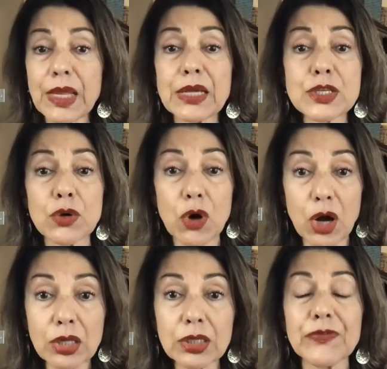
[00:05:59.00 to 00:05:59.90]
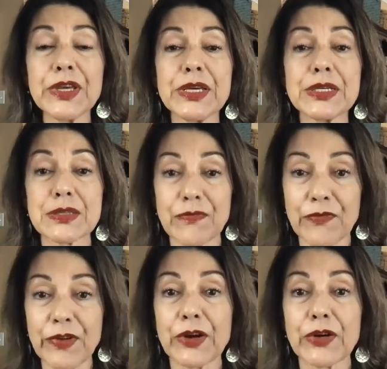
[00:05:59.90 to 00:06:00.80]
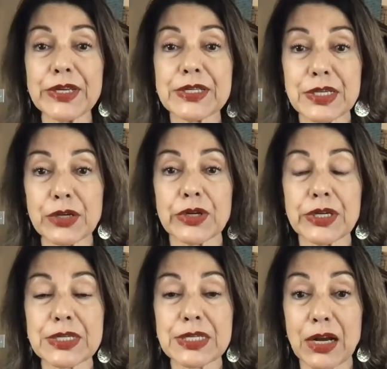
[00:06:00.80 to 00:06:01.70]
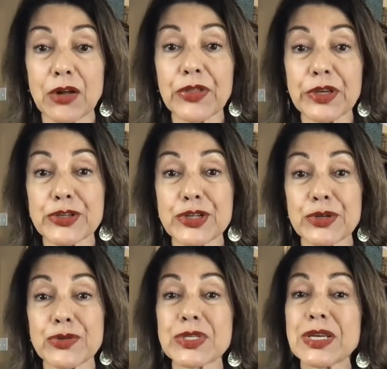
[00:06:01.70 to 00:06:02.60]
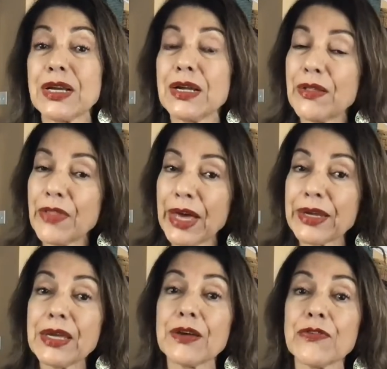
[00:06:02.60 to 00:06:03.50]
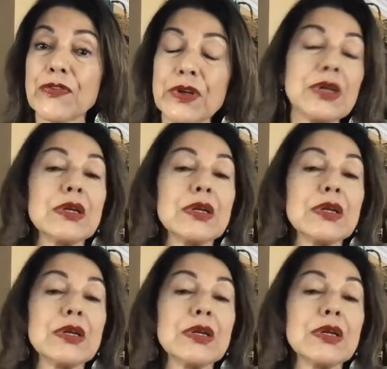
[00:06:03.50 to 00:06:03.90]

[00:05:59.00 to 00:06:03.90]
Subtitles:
So all of these very serious health issues that if